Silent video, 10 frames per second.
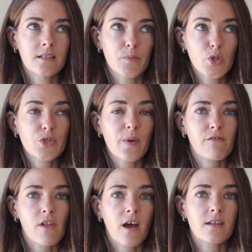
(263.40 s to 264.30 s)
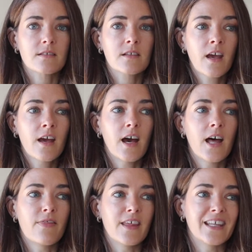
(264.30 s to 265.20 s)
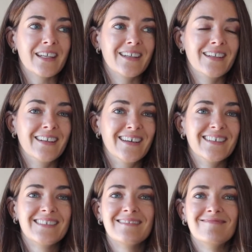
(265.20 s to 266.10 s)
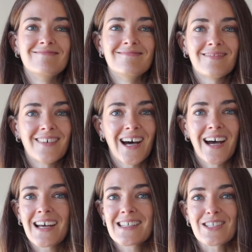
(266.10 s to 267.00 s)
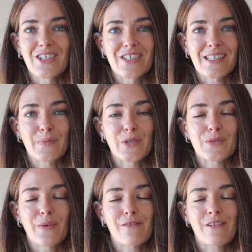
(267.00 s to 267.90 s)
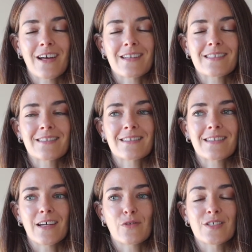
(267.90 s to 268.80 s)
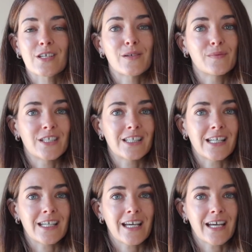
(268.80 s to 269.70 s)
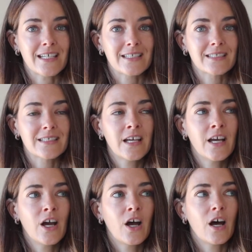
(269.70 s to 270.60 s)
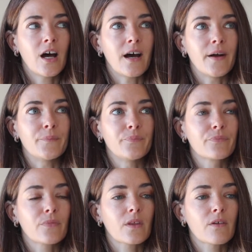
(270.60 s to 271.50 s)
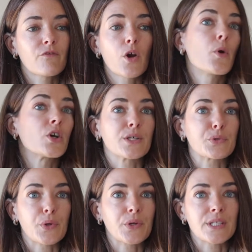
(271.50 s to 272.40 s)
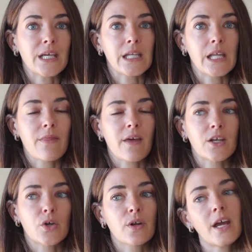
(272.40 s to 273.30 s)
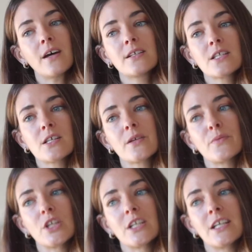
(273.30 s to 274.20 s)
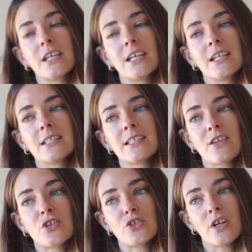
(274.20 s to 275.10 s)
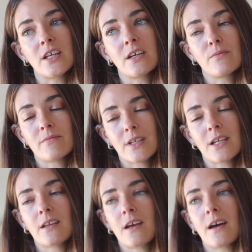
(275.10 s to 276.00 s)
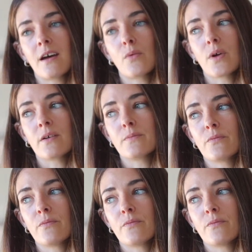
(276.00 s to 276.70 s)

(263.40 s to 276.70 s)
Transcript: booked my flights. And then as soon as I booked my flights, there was a community case from hotel quarantine that got out into the community in South Australia, where I